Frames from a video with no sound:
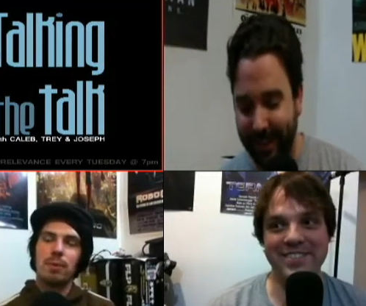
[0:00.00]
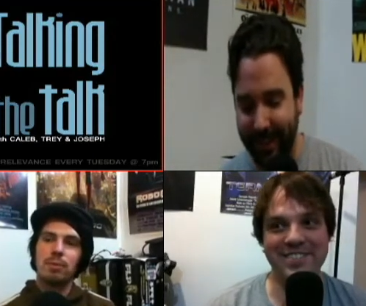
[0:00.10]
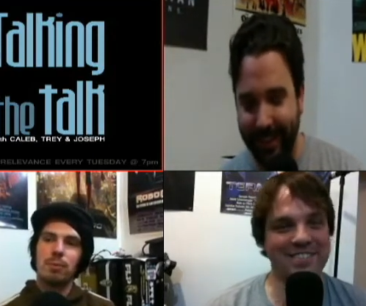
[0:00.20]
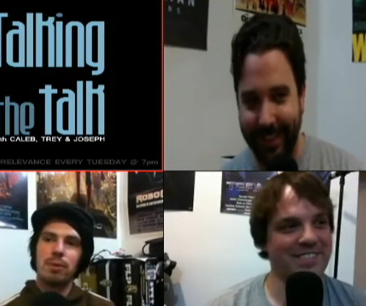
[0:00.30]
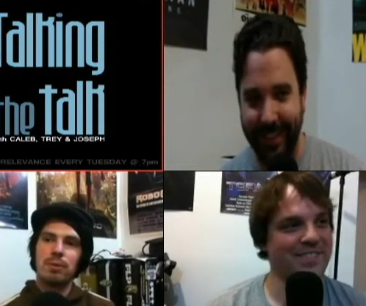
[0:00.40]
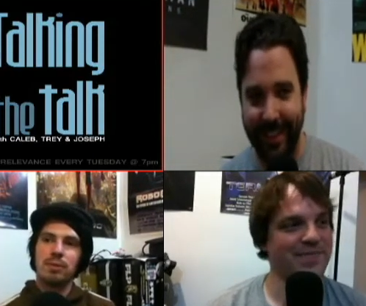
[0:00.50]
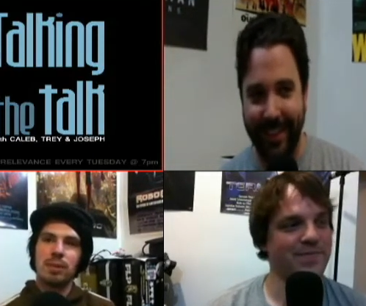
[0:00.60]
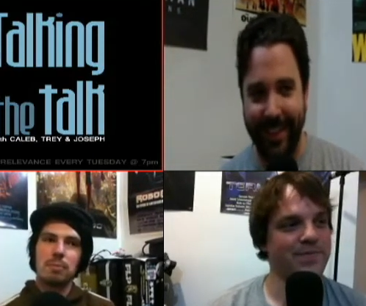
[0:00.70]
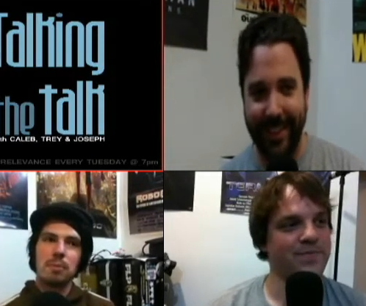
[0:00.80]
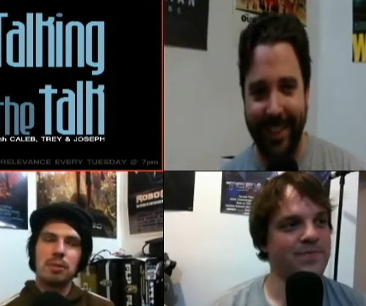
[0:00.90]
Speaker 1: was that one dude's
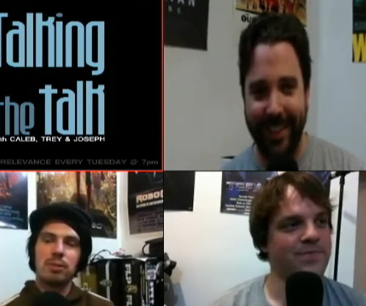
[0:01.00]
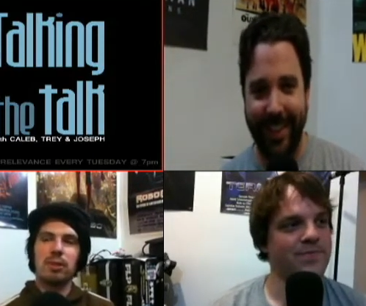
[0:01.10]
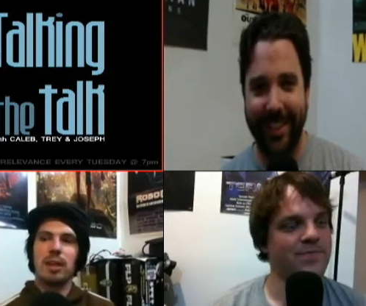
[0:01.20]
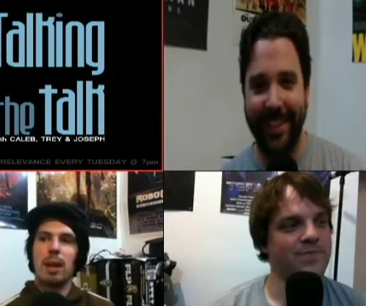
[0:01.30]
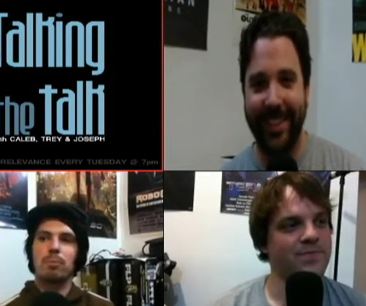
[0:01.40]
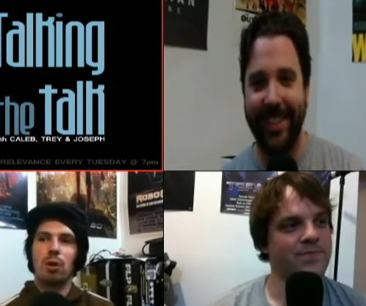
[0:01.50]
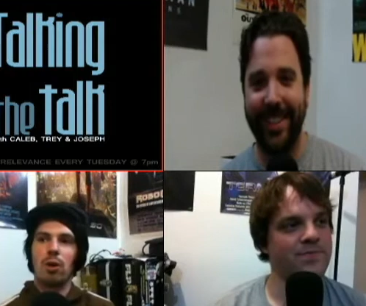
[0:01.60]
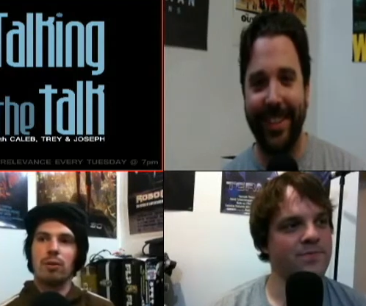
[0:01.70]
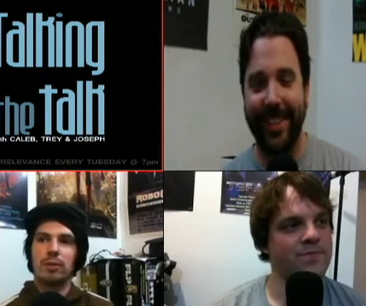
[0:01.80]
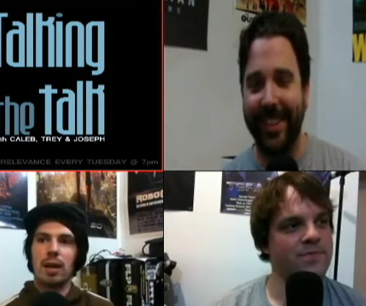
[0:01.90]
name? Remember he took naps
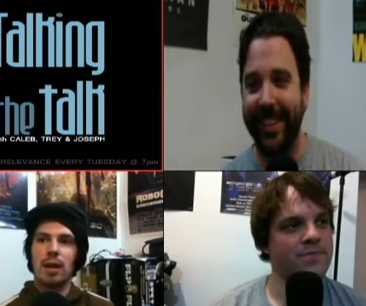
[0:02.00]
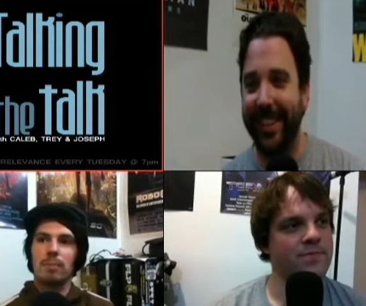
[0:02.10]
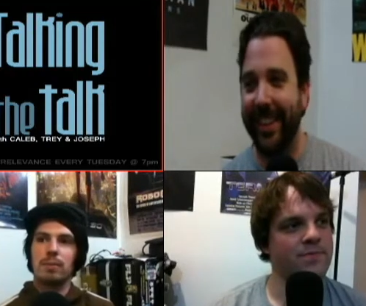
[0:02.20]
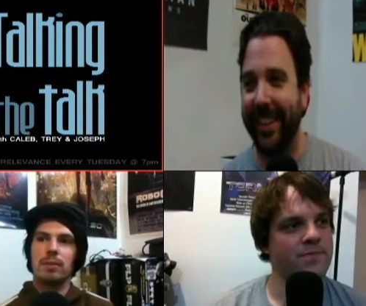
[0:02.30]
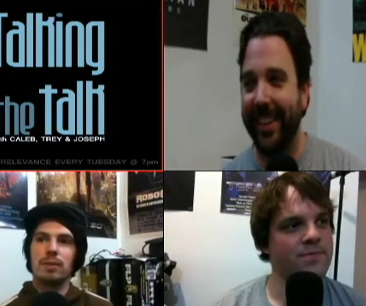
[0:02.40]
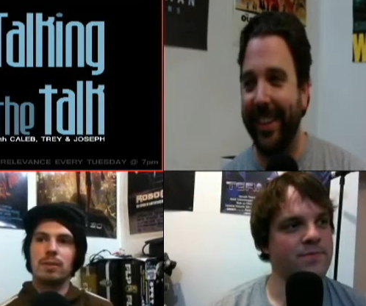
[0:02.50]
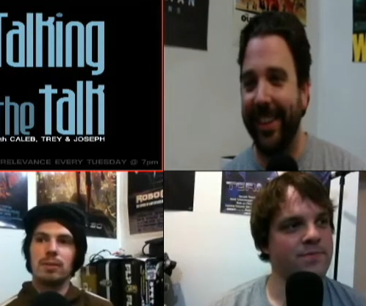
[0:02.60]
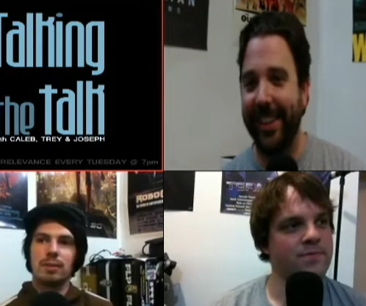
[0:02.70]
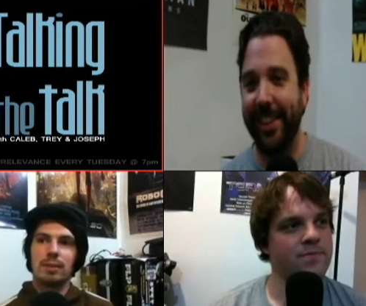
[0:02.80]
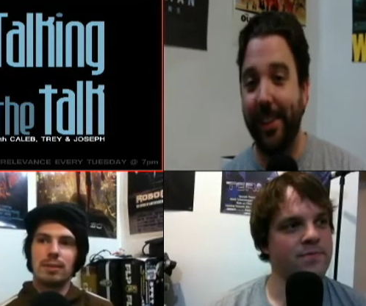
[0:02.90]
all the time.
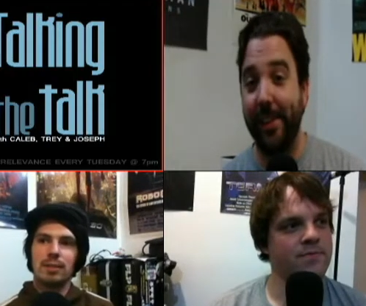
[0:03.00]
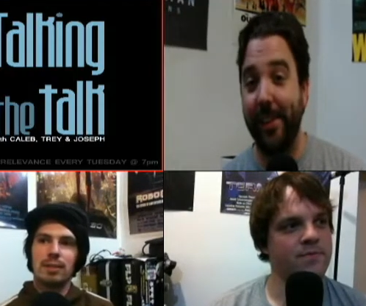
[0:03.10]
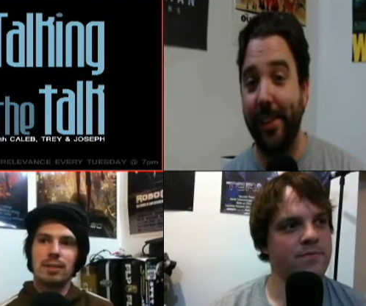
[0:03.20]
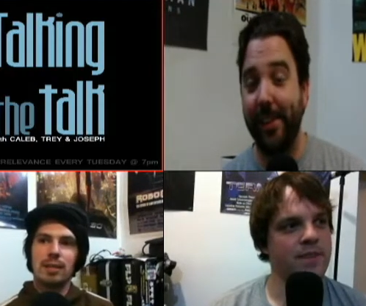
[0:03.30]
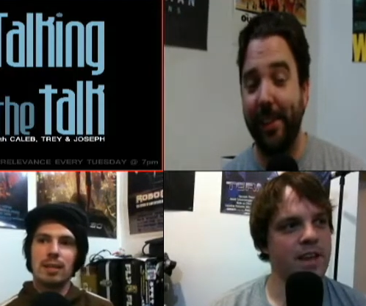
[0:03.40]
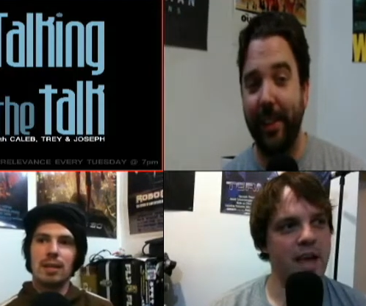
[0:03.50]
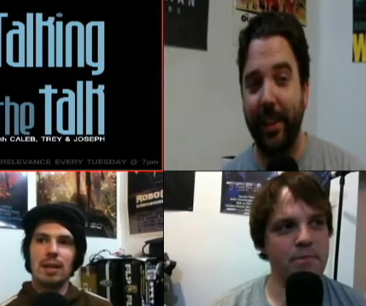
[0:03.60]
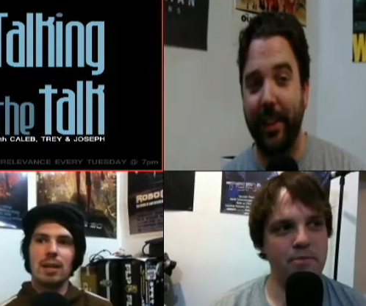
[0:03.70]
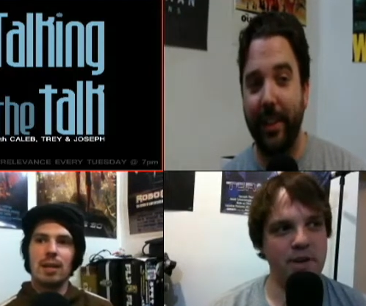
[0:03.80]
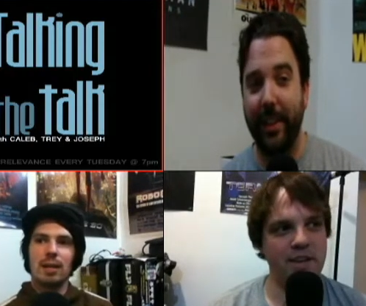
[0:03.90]

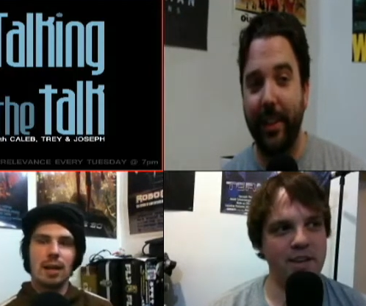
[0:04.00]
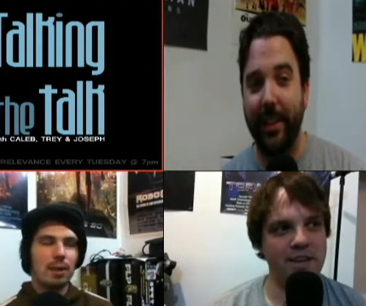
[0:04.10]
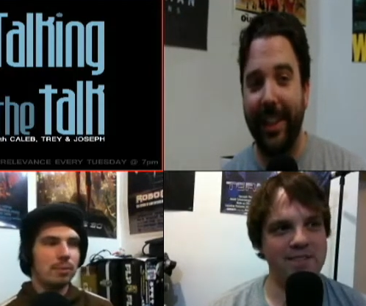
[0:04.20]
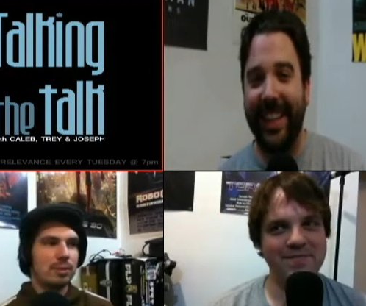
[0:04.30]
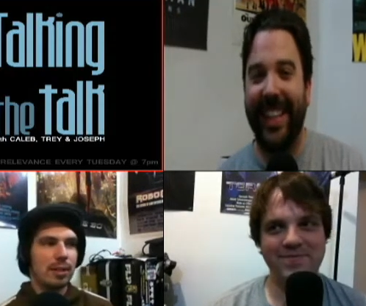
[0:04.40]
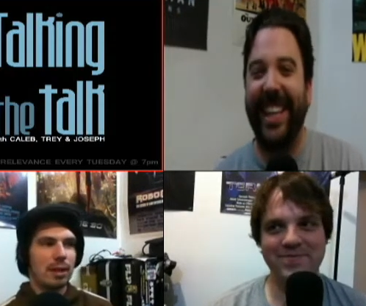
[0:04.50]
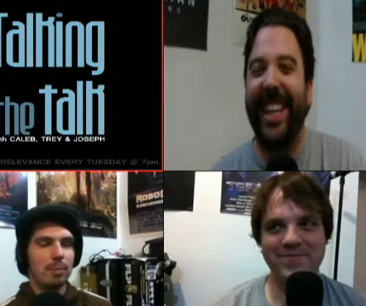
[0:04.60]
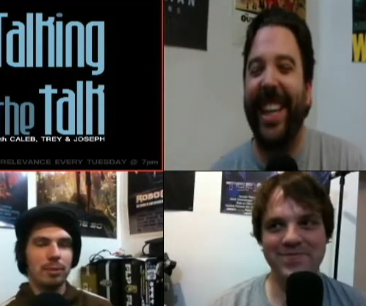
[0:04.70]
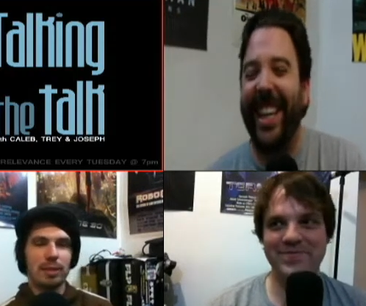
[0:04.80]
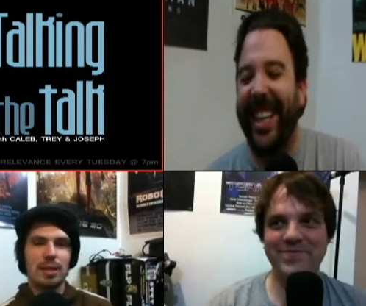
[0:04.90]
Nappy McGee. I was
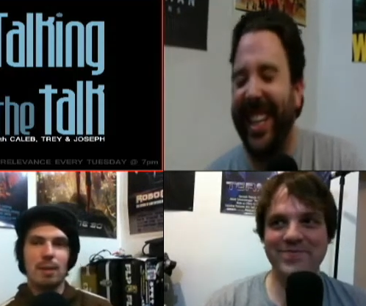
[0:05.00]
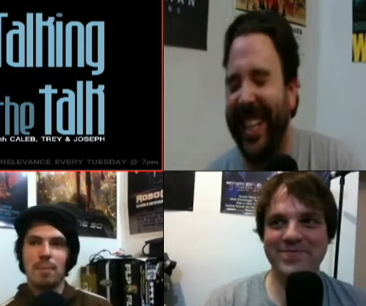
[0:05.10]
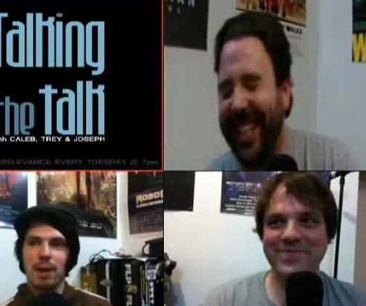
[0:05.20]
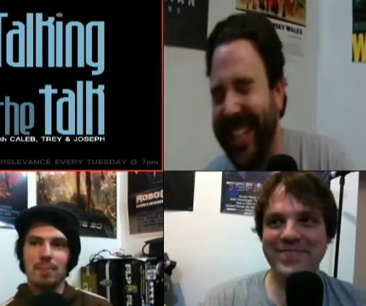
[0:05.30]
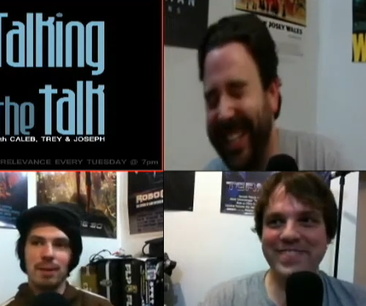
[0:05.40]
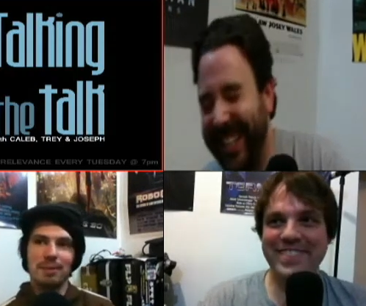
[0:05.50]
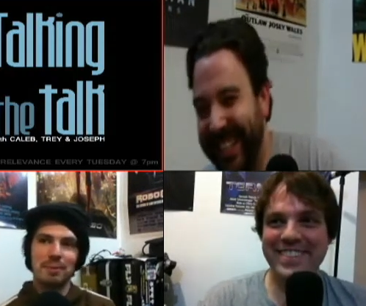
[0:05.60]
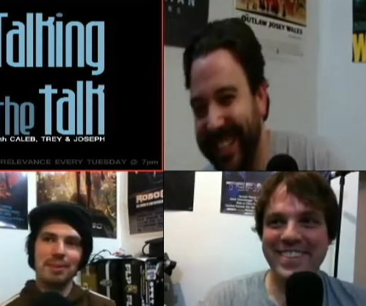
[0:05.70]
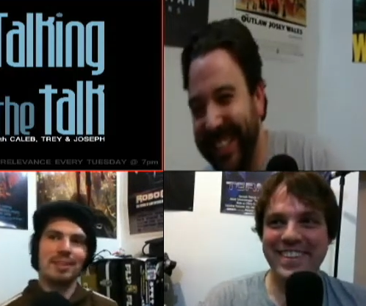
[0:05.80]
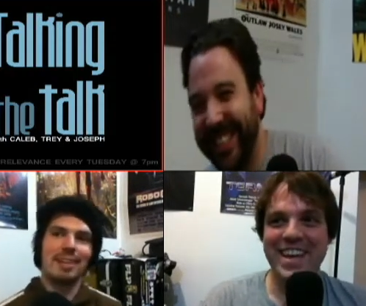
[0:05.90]
terrible to him. I'm not
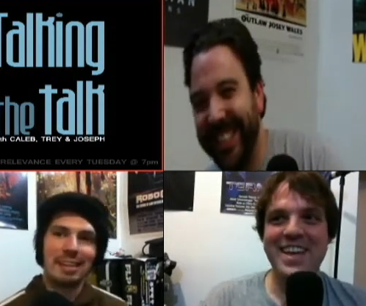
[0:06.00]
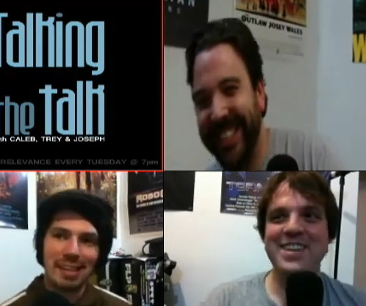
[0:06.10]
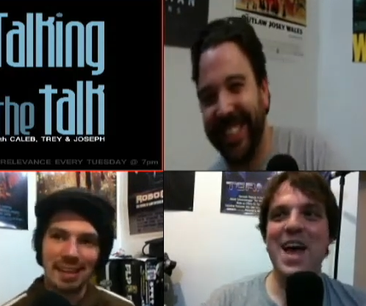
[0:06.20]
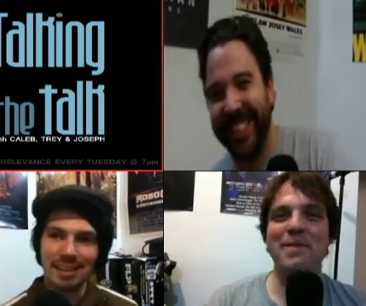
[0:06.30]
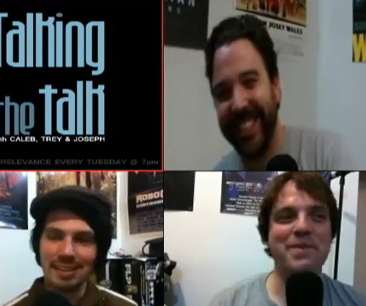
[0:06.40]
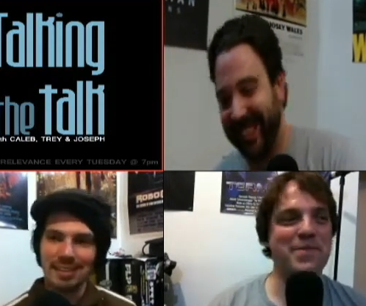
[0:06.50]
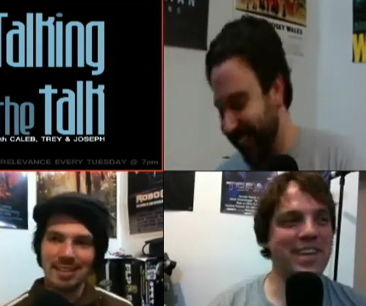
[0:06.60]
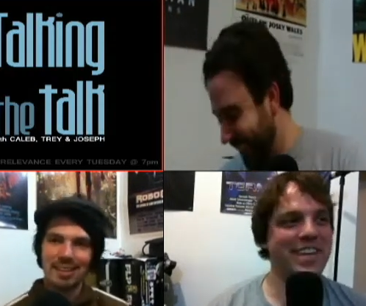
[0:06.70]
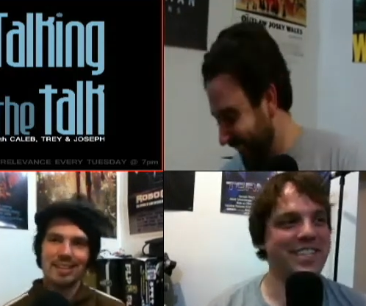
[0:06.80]
even going to get into that.
Speaker 2: Nappy McGee